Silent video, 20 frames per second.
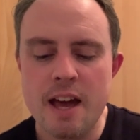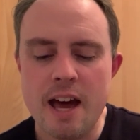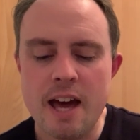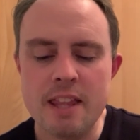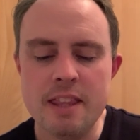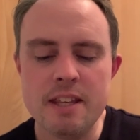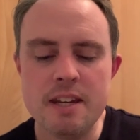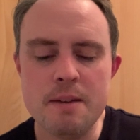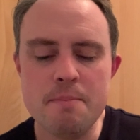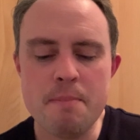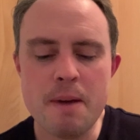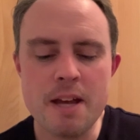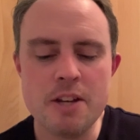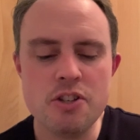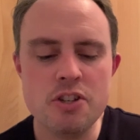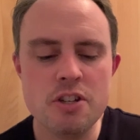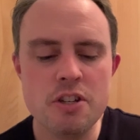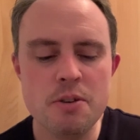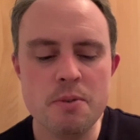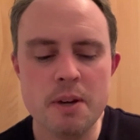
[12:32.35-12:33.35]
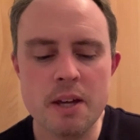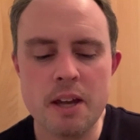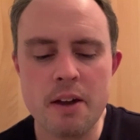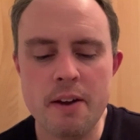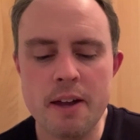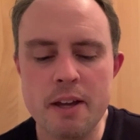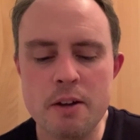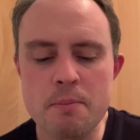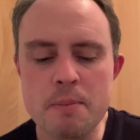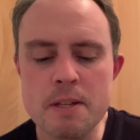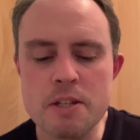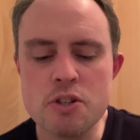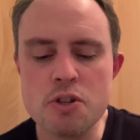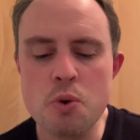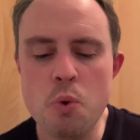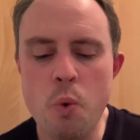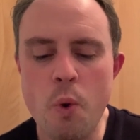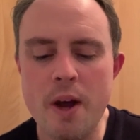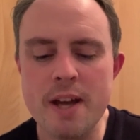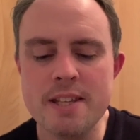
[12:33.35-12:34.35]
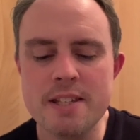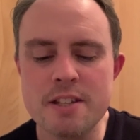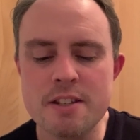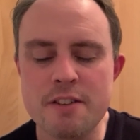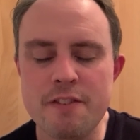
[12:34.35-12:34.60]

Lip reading: And then imagine you are going almost twice